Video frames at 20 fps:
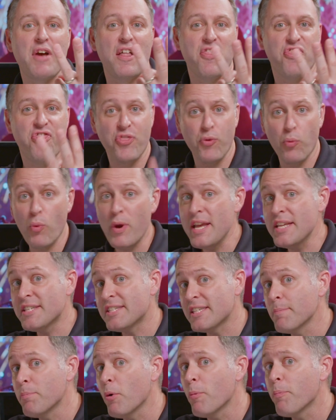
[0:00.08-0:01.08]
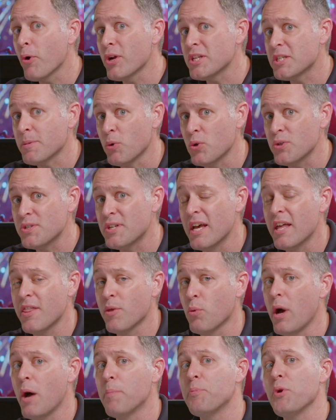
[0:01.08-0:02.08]
got 3 simple principles that
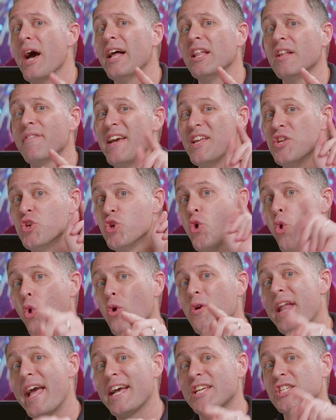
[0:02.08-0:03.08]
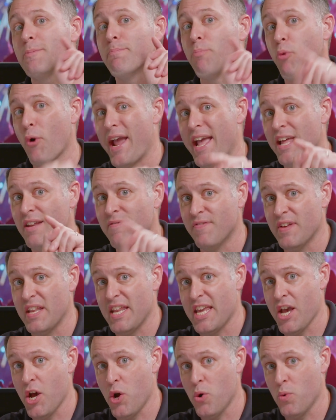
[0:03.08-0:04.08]
will help you elevate your next brand
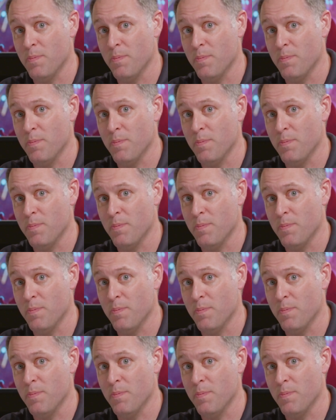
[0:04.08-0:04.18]
video.